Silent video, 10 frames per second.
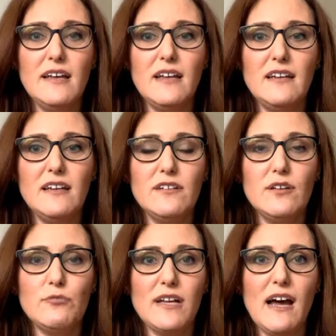
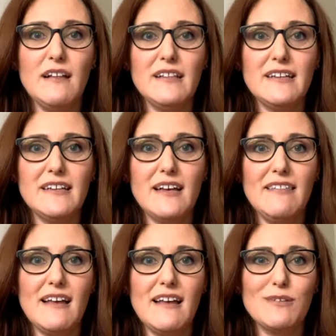In reality,
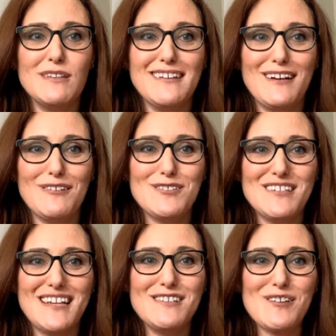and that's what the title of today's